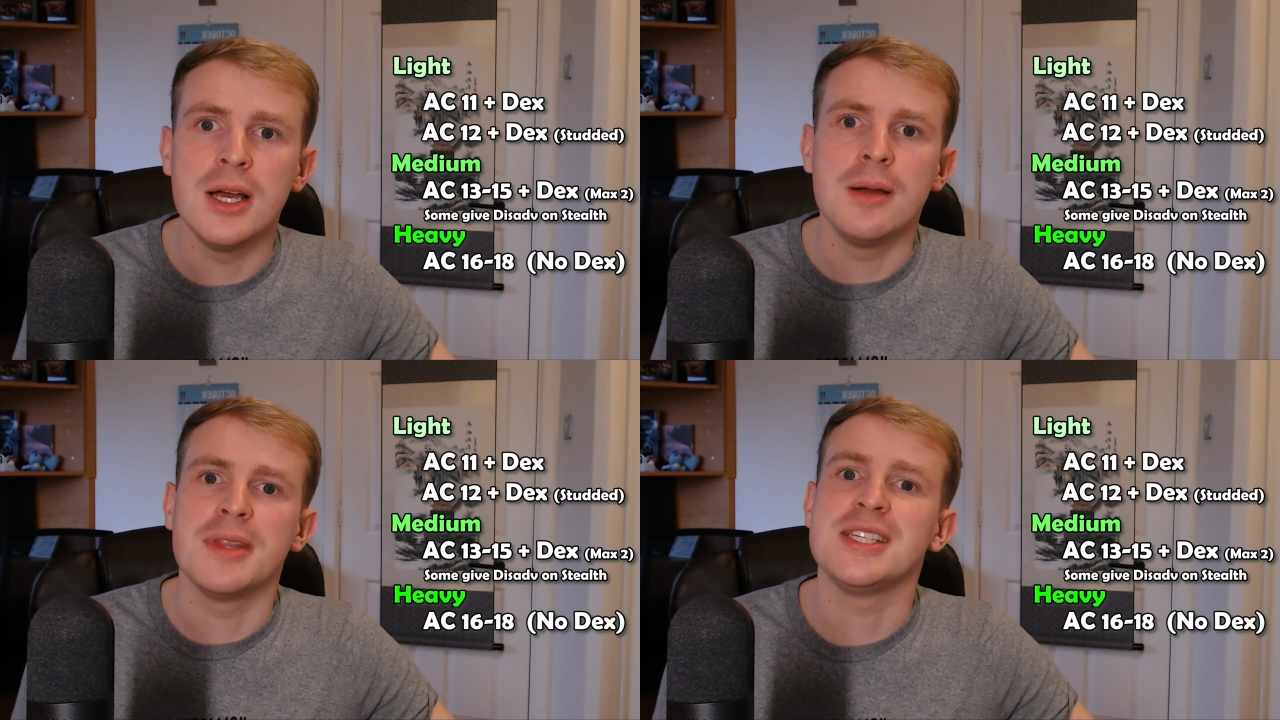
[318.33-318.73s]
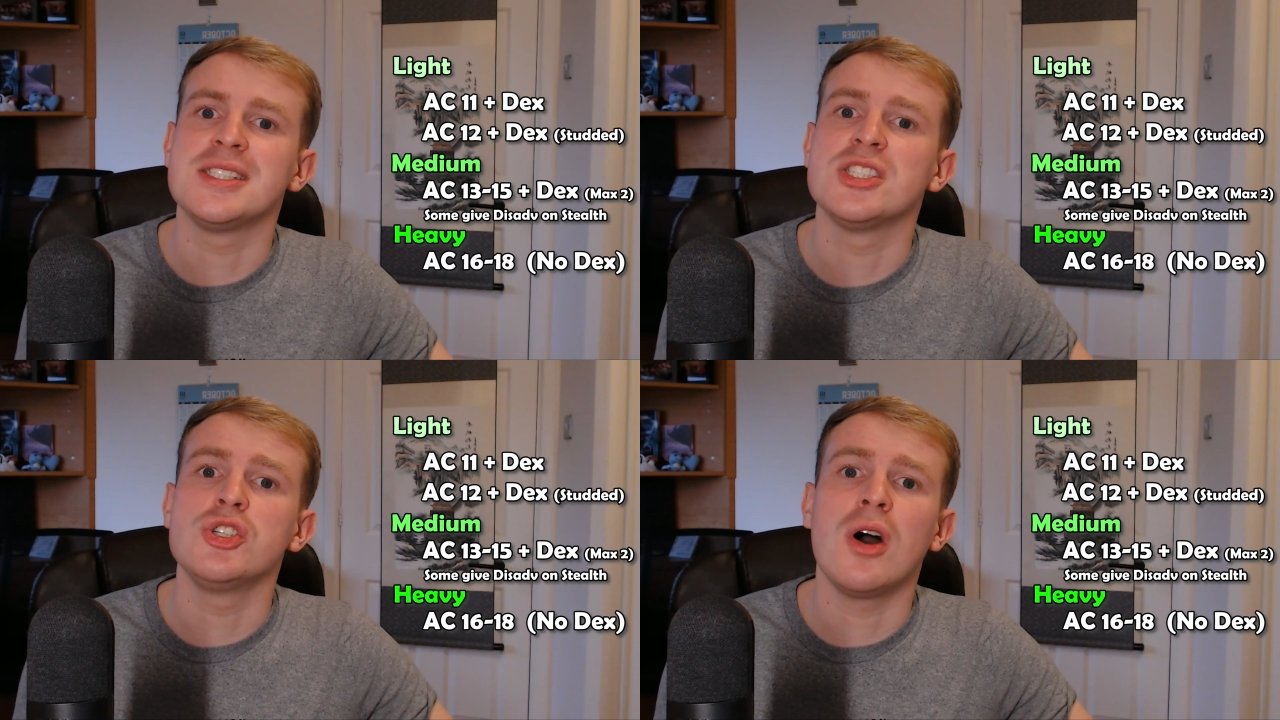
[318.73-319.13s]
but this
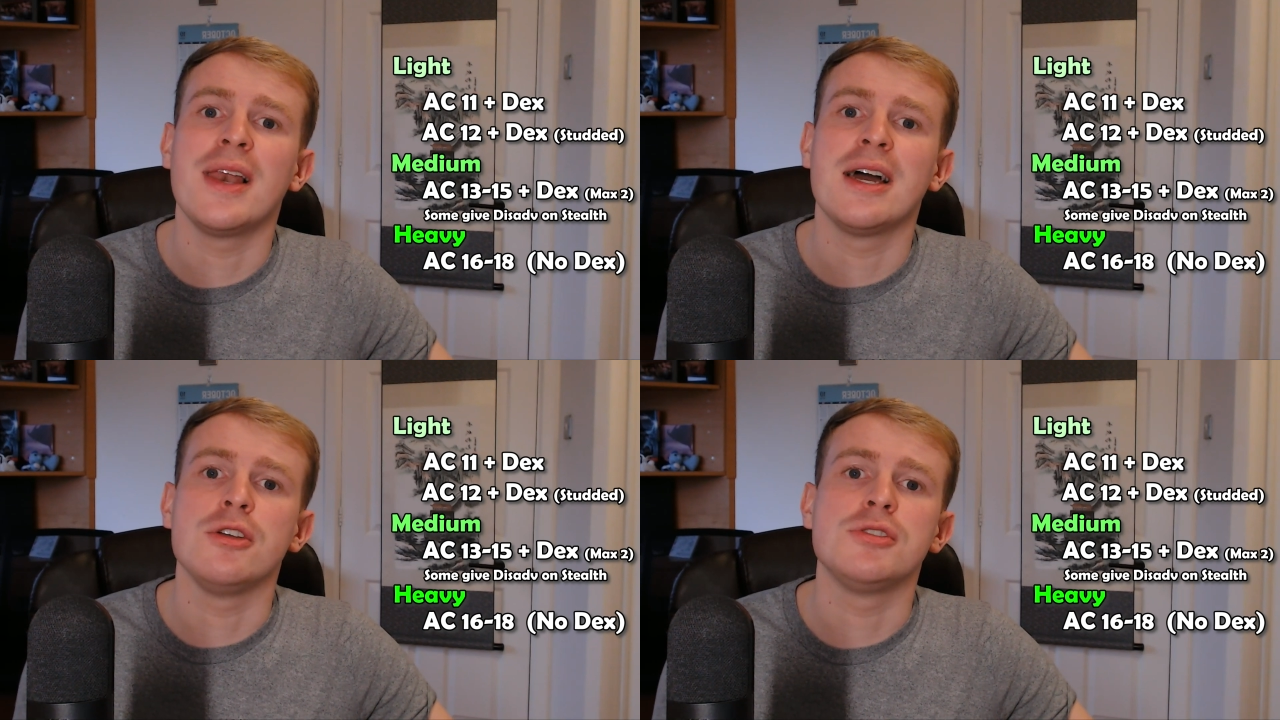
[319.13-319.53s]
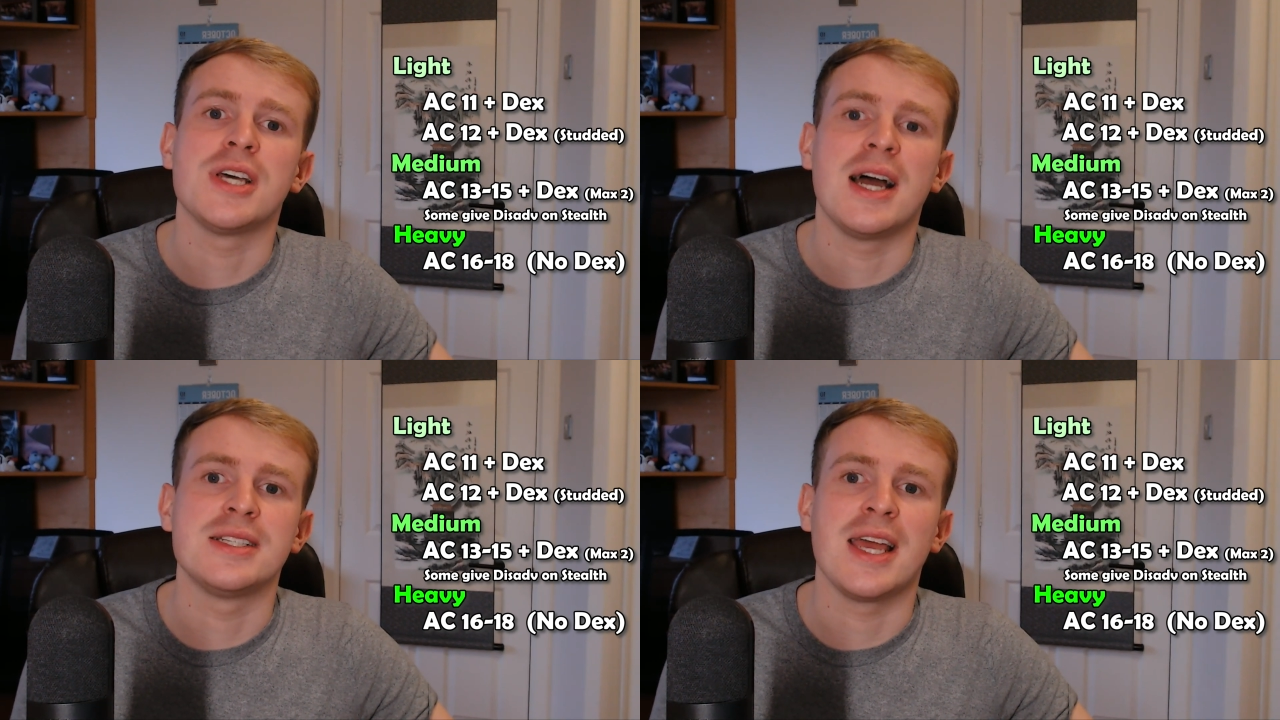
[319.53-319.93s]
does not allow you to
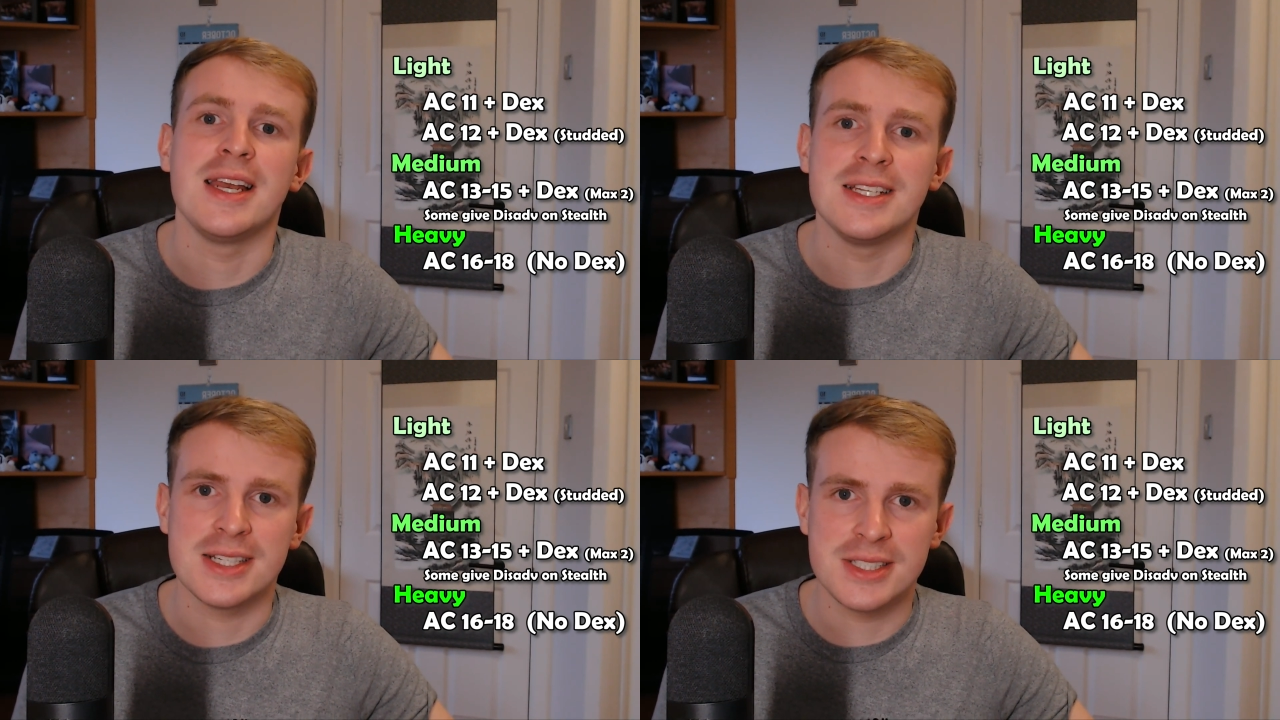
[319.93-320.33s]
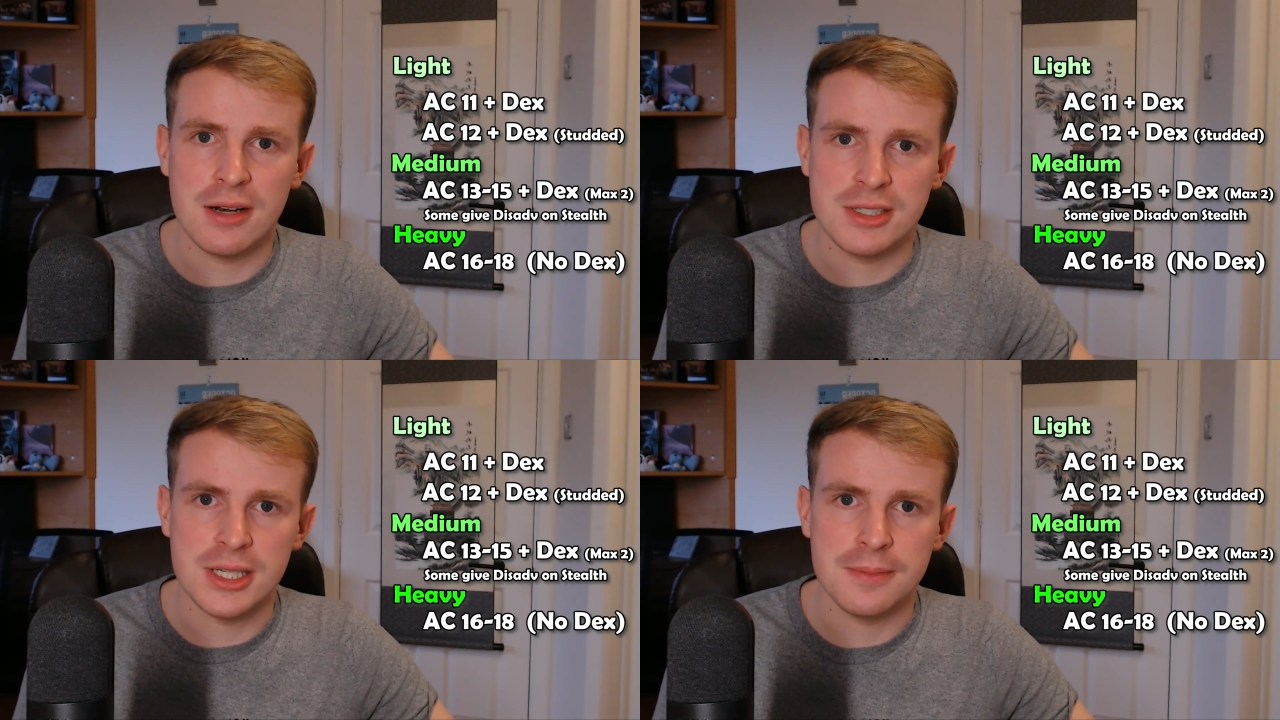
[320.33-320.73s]
add any
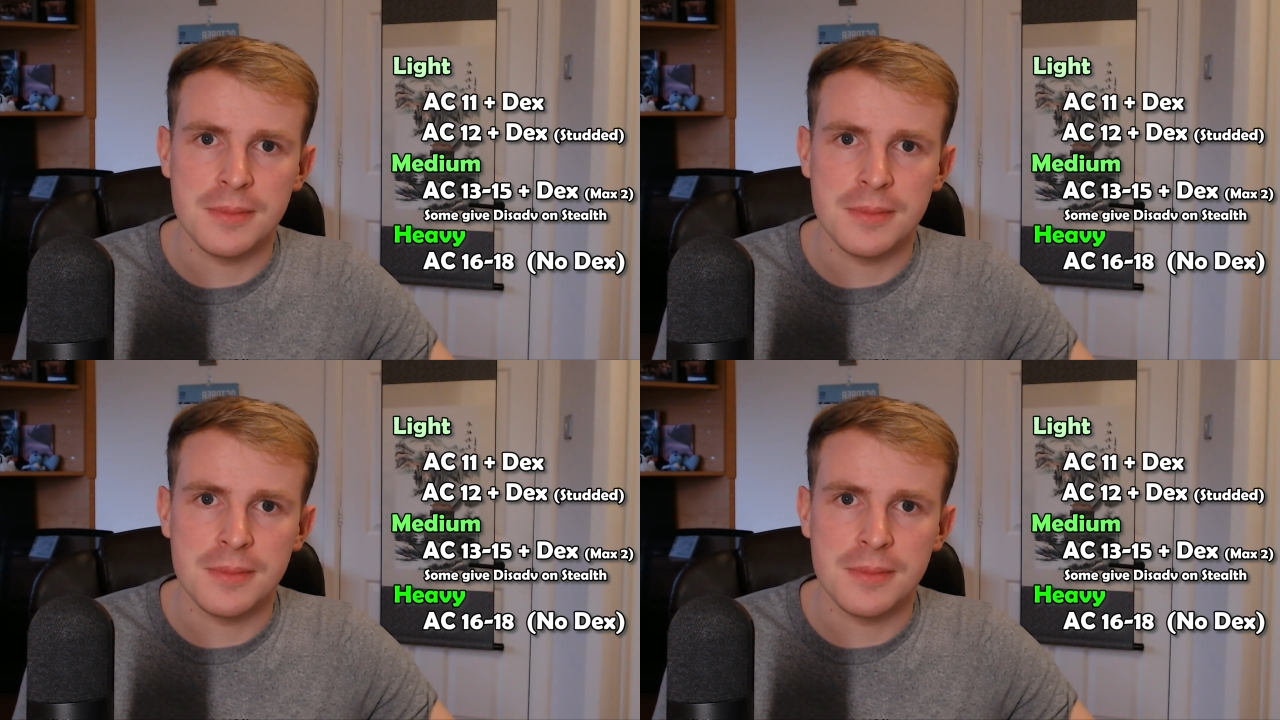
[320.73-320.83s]
dexterity.